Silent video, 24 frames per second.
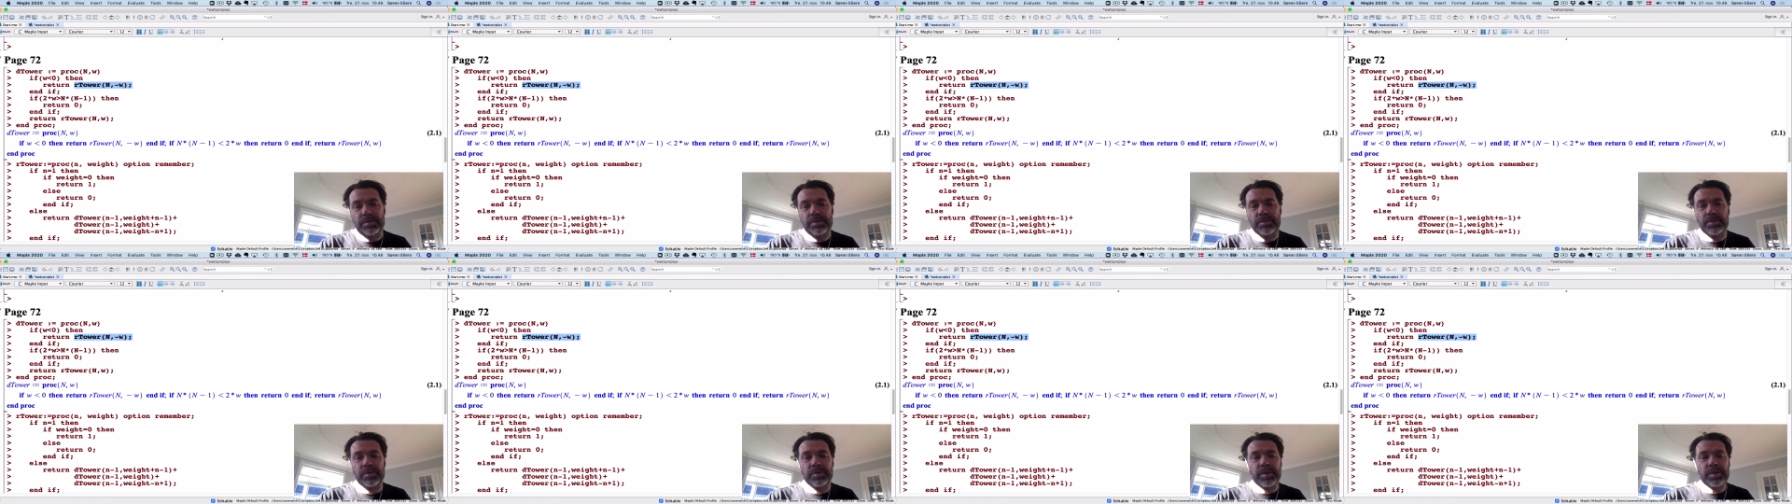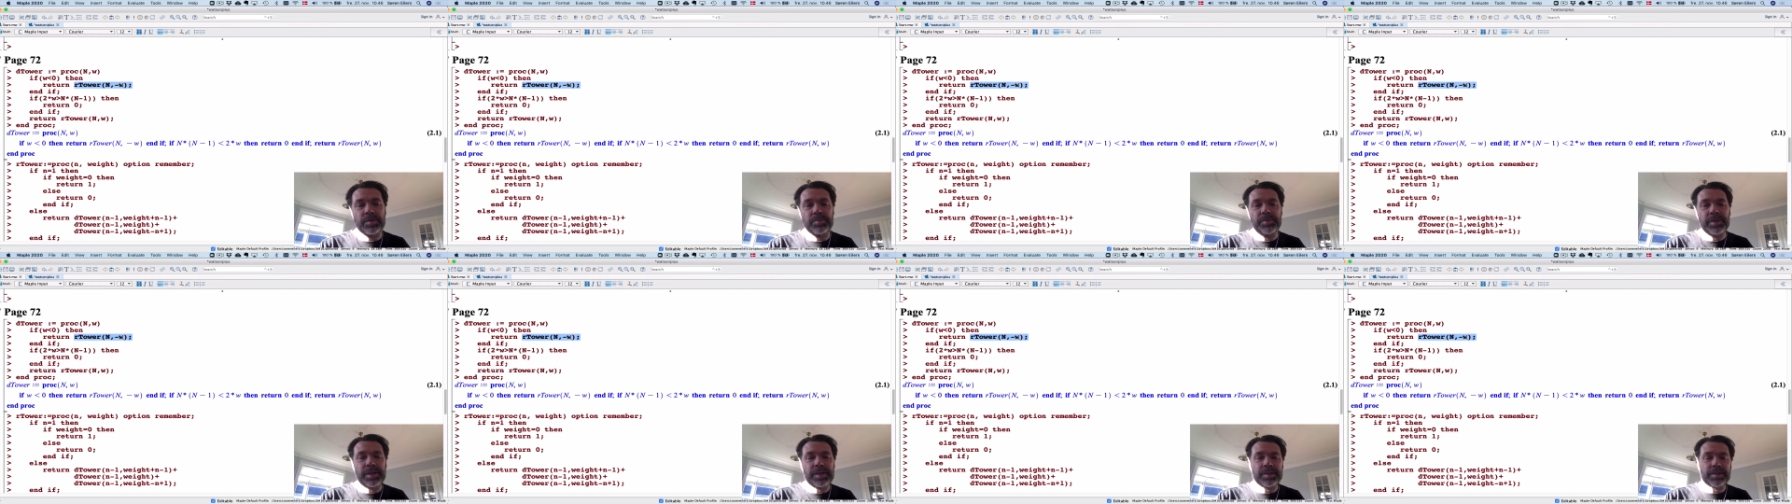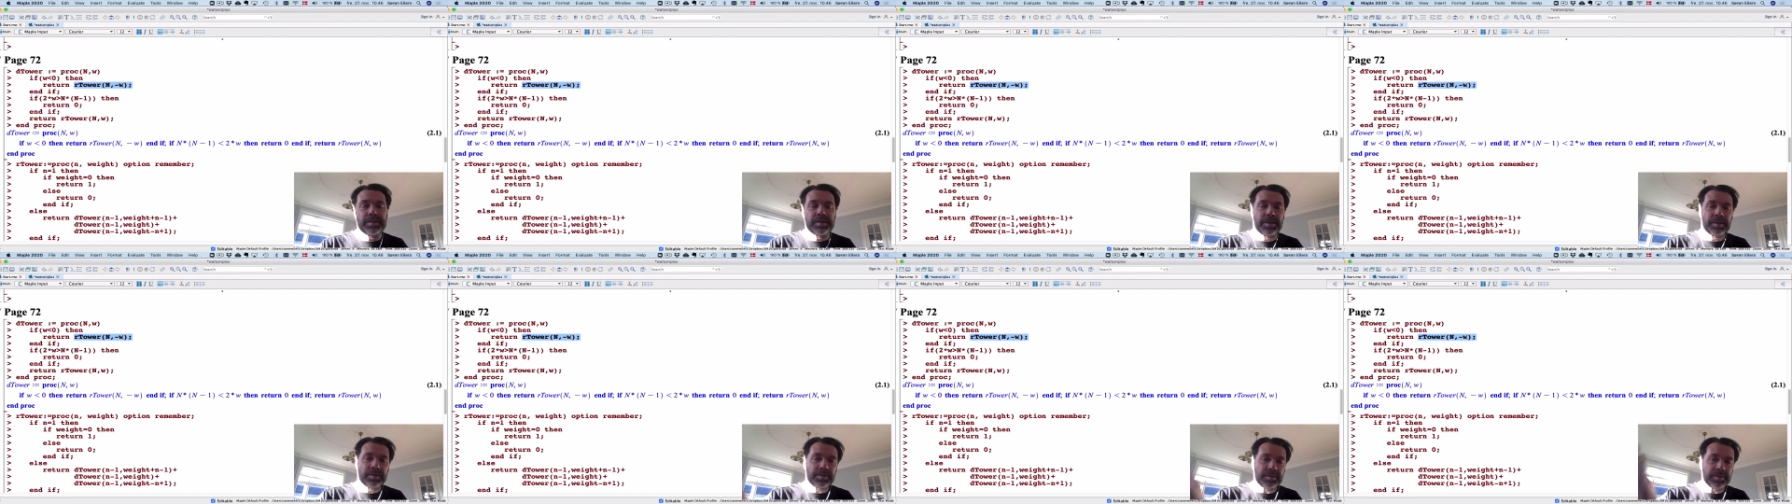So this
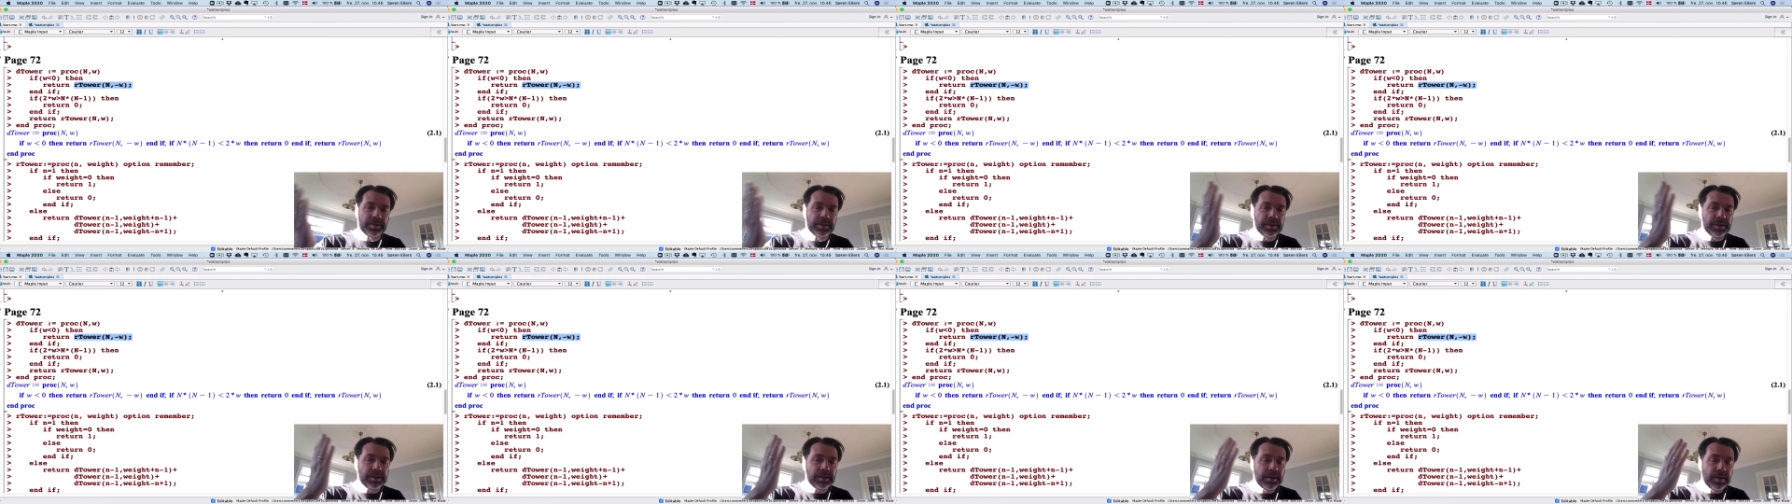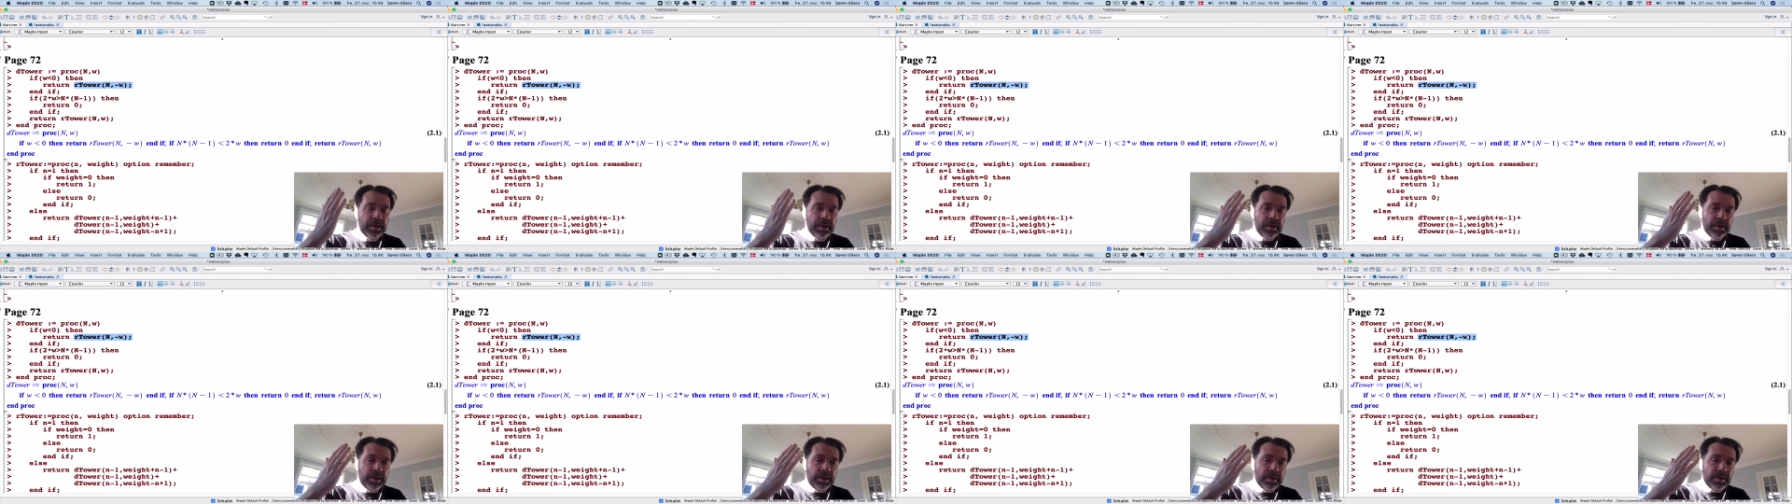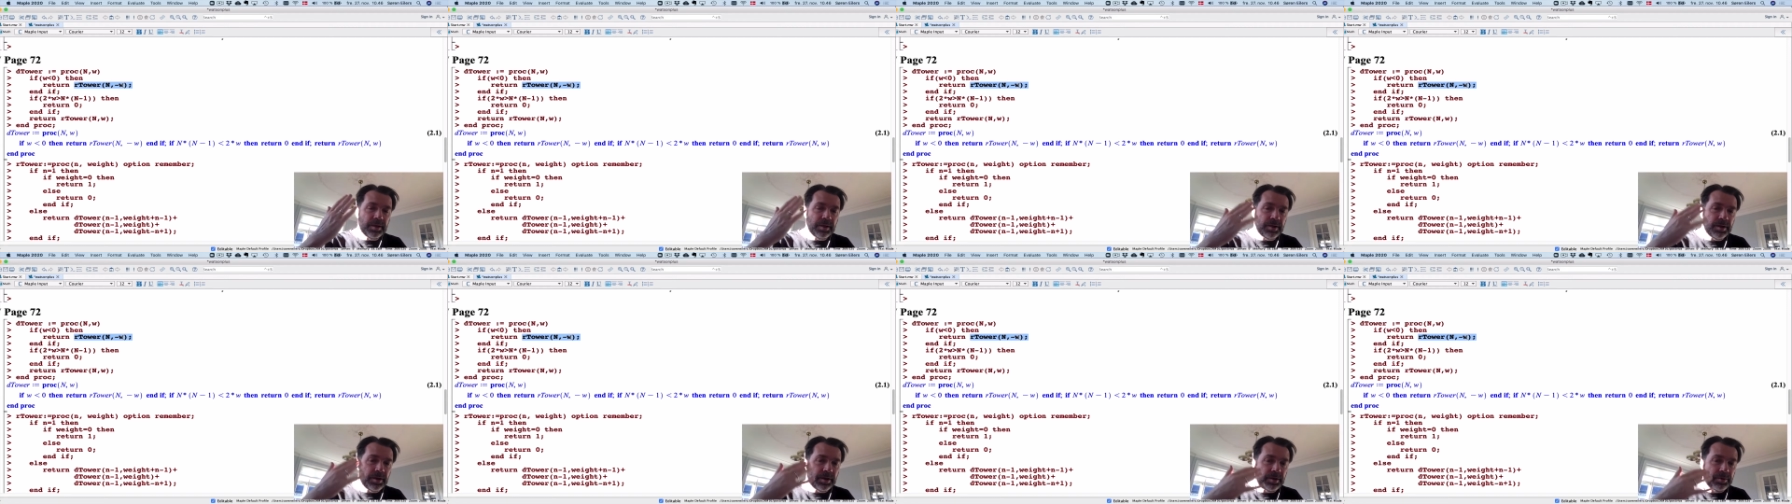means that the
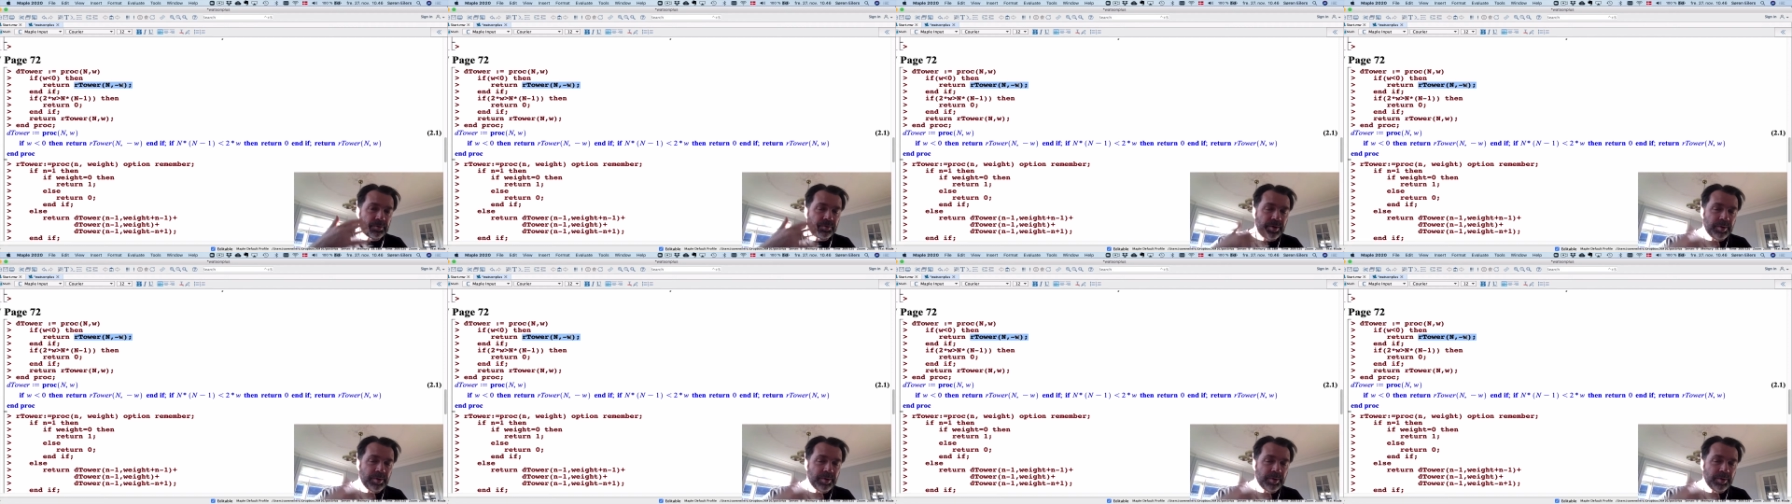uh,